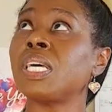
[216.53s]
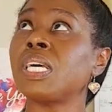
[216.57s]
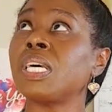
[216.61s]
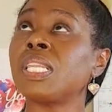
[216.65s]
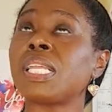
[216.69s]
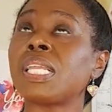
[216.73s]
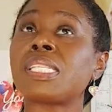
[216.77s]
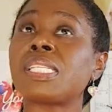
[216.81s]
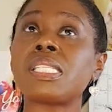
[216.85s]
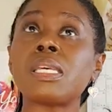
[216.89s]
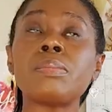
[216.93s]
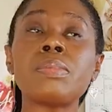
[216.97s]

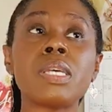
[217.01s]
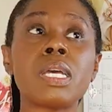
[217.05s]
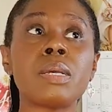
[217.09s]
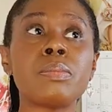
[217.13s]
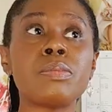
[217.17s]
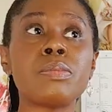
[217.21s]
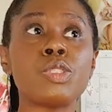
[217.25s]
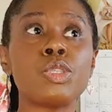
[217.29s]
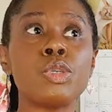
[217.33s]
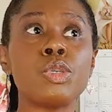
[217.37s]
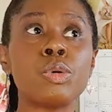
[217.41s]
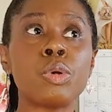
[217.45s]
like
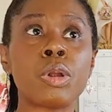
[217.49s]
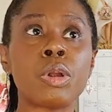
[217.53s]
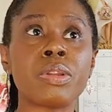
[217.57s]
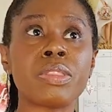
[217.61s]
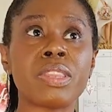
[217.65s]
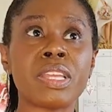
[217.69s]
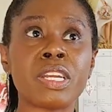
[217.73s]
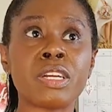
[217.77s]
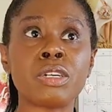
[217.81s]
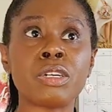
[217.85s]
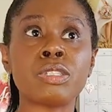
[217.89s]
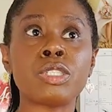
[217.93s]
sometimes you are
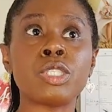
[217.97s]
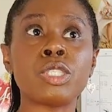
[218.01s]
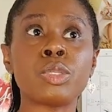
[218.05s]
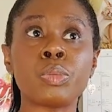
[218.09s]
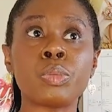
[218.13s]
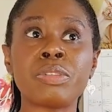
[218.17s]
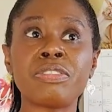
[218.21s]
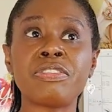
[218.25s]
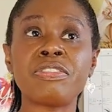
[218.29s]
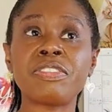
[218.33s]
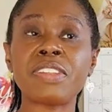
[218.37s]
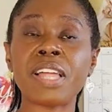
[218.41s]
there to
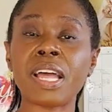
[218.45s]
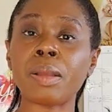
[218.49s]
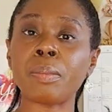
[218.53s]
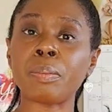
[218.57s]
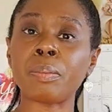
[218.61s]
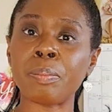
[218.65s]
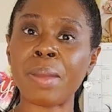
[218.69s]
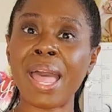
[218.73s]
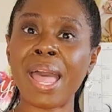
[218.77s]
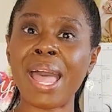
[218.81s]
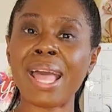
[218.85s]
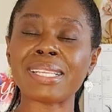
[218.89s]

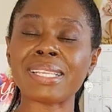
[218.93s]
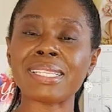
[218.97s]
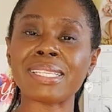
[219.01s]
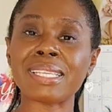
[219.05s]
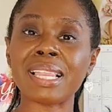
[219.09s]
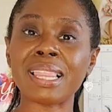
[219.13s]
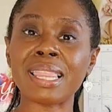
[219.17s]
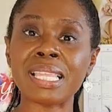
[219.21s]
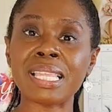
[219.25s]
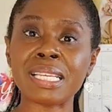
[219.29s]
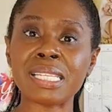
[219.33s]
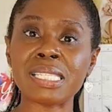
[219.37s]
reflect back
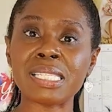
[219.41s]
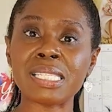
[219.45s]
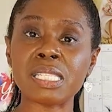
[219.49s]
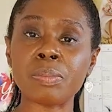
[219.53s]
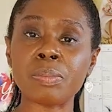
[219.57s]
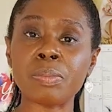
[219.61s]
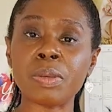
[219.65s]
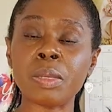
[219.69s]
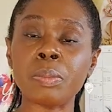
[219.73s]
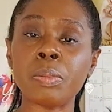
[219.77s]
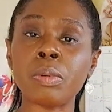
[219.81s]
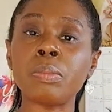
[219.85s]
things to
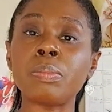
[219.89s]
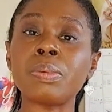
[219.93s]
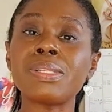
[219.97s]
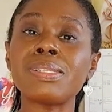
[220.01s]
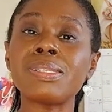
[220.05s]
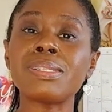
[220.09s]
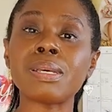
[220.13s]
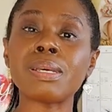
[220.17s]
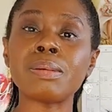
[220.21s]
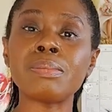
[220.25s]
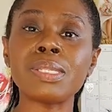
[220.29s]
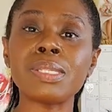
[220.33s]
people, but
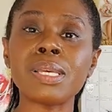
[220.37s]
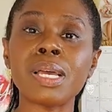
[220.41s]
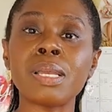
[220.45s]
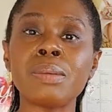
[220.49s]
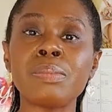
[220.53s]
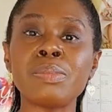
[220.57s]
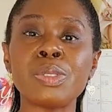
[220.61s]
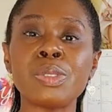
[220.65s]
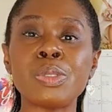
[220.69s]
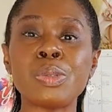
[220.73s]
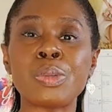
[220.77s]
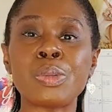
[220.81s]

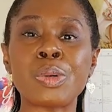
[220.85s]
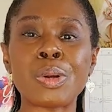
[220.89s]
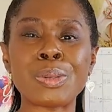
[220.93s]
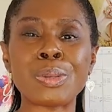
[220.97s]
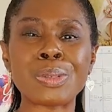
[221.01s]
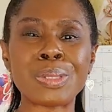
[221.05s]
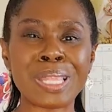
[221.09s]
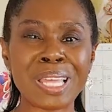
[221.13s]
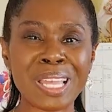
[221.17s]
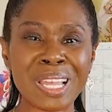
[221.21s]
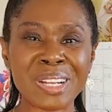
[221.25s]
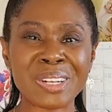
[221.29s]
sometimes you are
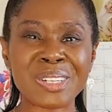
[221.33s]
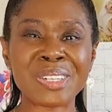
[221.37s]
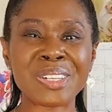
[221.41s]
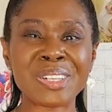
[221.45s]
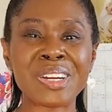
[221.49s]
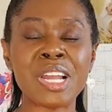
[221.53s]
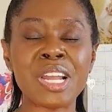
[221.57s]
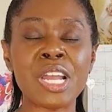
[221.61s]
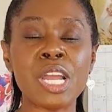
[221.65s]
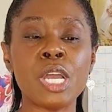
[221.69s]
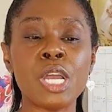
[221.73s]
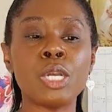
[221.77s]

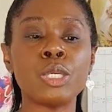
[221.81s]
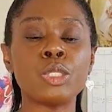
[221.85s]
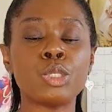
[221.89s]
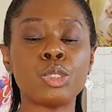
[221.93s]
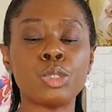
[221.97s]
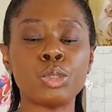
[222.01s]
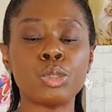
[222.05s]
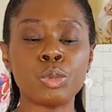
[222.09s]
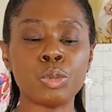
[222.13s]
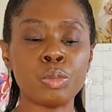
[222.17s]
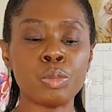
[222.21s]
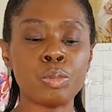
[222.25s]
there
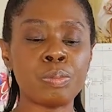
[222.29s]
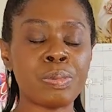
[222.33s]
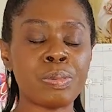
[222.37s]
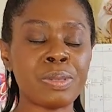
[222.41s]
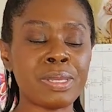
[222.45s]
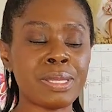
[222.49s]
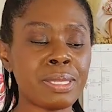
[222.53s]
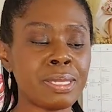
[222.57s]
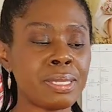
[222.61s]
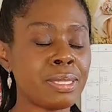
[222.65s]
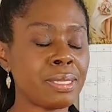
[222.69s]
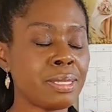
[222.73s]
to
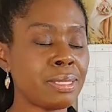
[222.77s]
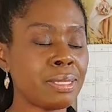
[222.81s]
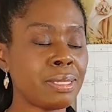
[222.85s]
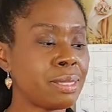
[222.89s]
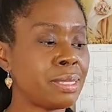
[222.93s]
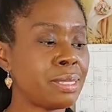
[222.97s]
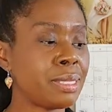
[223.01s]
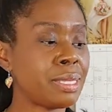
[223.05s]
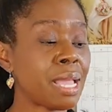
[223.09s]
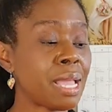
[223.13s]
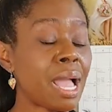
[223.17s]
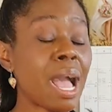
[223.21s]
be
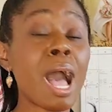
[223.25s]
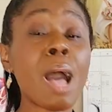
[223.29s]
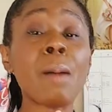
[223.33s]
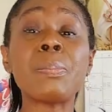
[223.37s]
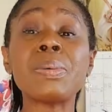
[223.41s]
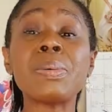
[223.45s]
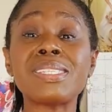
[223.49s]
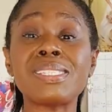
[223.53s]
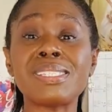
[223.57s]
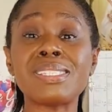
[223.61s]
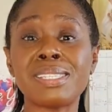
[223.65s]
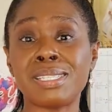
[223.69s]
the
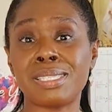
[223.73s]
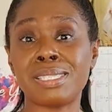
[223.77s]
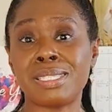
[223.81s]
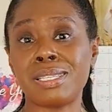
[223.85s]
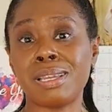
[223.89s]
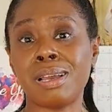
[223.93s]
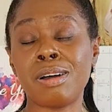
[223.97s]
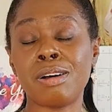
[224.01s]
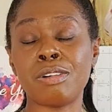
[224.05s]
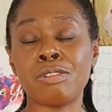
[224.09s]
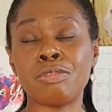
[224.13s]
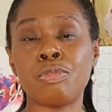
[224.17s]
opposite
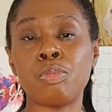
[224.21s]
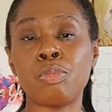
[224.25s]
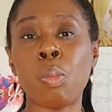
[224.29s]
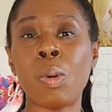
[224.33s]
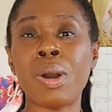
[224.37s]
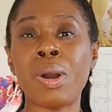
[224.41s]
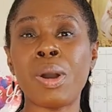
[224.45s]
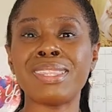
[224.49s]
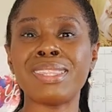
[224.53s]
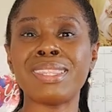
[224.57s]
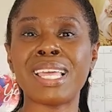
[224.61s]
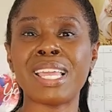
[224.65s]
of
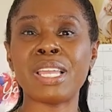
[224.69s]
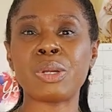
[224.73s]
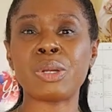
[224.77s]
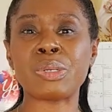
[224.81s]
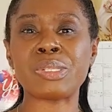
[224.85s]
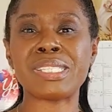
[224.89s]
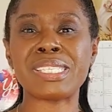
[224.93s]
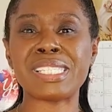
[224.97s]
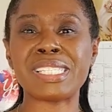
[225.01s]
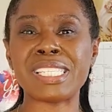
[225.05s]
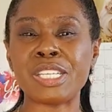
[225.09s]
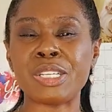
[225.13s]
what they
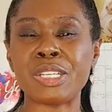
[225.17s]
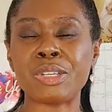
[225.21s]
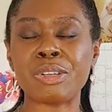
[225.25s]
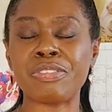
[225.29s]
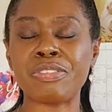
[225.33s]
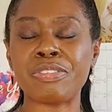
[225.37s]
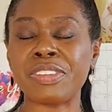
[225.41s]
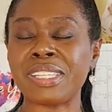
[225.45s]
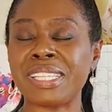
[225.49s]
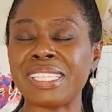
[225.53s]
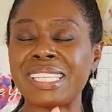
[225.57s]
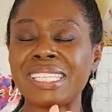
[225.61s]
are seeing or
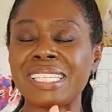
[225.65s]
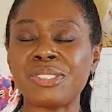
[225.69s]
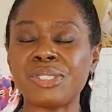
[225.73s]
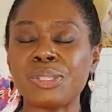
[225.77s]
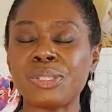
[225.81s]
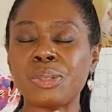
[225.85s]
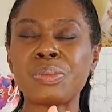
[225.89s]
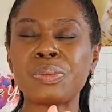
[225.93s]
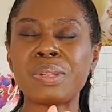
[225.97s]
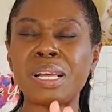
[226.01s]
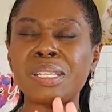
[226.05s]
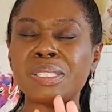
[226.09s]
feeling. There's
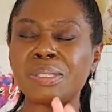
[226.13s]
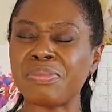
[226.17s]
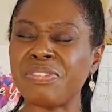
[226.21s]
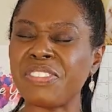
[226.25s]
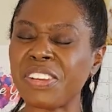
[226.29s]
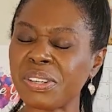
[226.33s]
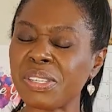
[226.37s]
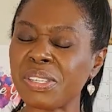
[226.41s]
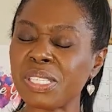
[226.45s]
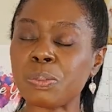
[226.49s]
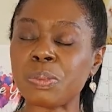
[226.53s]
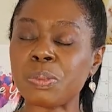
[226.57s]
a
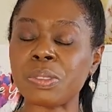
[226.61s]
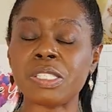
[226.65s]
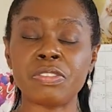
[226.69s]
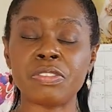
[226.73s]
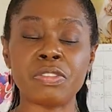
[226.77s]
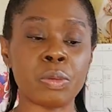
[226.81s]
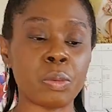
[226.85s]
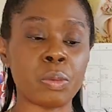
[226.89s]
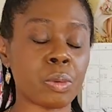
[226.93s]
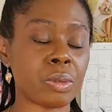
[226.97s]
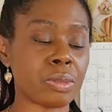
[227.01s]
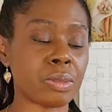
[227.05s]
very
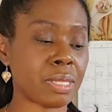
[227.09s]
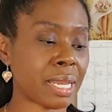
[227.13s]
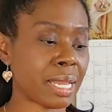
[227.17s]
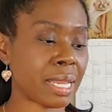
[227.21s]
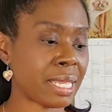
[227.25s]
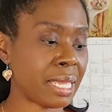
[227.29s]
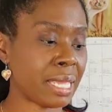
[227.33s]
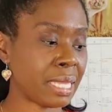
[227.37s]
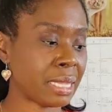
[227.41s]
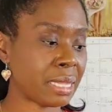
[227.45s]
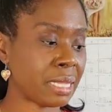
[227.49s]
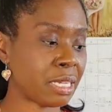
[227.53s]
specific word that I
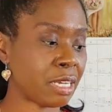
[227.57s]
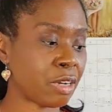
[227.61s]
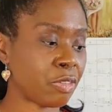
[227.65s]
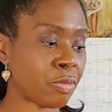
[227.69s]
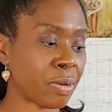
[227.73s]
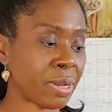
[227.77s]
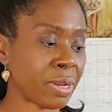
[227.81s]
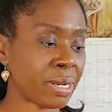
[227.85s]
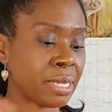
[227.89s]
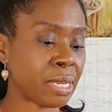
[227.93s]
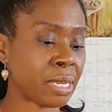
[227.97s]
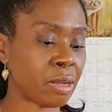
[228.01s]
can't think of
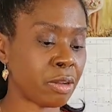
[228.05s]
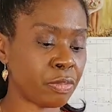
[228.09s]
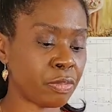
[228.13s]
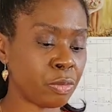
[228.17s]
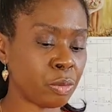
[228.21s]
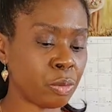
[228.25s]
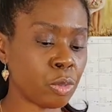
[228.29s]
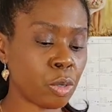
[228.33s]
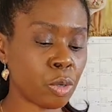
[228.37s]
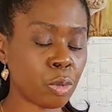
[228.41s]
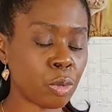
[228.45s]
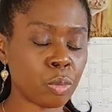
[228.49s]
right now. If
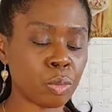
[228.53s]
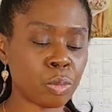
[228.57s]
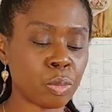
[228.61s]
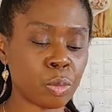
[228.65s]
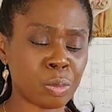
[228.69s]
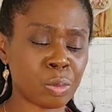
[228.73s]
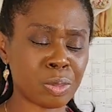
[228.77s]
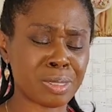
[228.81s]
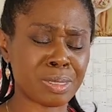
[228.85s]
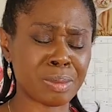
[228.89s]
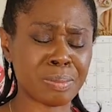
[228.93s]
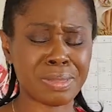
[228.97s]
you know the
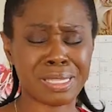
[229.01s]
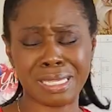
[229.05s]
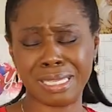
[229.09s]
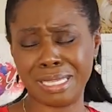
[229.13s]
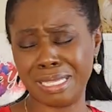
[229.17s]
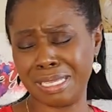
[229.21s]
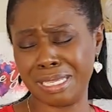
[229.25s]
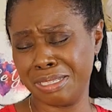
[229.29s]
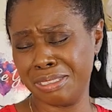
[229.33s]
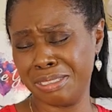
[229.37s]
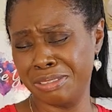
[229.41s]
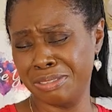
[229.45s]
word I'm
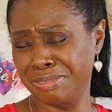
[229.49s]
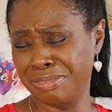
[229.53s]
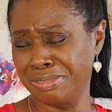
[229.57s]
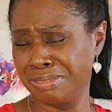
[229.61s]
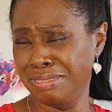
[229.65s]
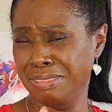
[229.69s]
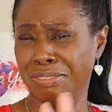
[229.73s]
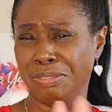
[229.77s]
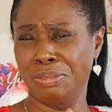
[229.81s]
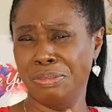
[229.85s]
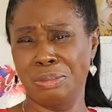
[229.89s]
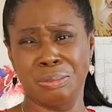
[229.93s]
thinking of,
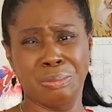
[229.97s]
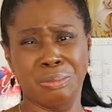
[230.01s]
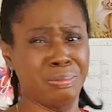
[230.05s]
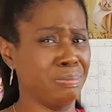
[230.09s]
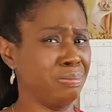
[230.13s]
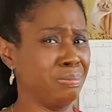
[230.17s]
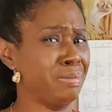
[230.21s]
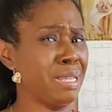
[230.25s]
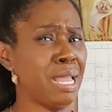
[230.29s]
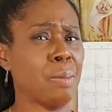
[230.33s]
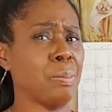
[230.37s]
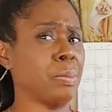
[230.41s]
if you
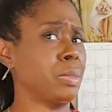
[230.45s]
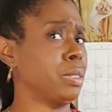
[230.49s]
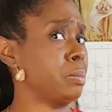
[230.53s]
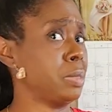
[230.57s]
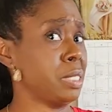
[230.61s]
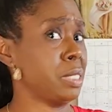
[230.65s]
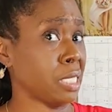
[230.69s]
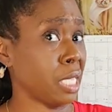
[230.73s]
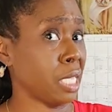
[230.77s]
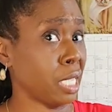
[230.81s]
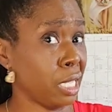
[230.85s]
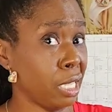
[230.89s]
happen to
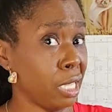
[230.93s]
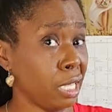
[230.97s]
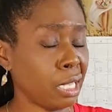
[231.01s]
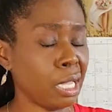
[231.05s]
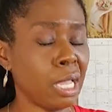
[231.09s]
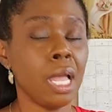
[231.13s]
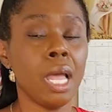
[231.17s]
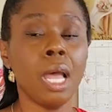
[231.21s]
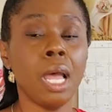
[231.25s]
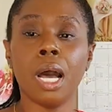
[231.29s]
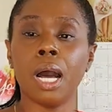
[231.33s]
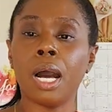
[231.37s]
be psychic,
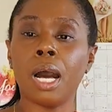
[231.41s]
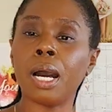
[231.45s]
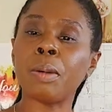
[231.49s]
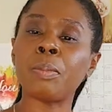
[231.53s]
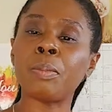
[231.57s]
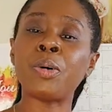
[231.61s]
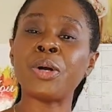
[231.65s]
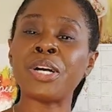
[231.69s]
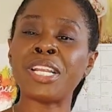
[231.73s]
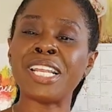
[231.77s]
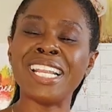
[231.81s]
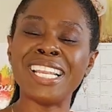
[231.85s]

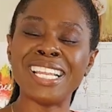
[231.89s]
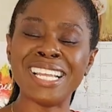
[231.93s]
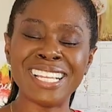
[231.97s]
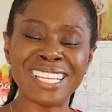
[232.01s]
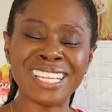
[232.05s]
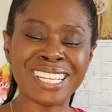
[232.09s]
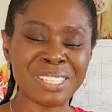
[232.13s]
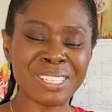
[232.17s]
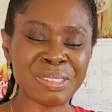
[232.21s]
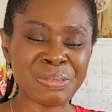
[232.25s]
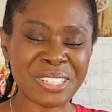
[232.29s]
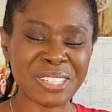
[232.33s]
put
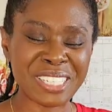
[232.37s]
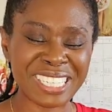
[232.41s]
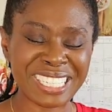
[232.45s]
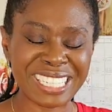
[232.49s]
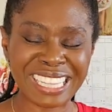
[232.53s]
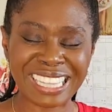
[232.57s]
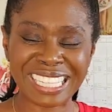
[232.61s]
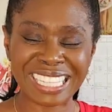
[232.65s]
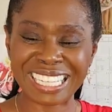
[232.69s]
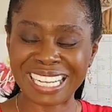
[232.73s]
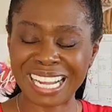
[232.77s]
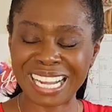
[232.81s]
it
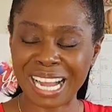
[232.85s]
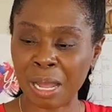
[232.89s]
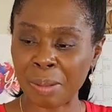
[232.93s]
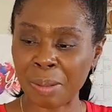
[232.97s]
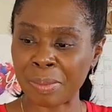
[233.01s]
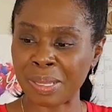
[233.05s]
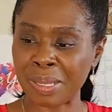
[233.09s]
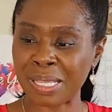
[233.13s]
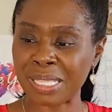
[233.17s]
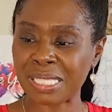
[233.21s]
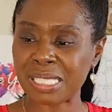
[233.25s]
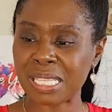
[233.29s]
in the
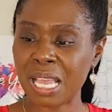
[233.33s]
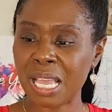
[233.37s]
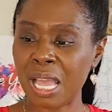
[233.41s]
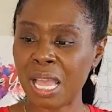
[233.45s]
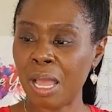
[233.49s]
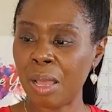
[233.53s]
comments.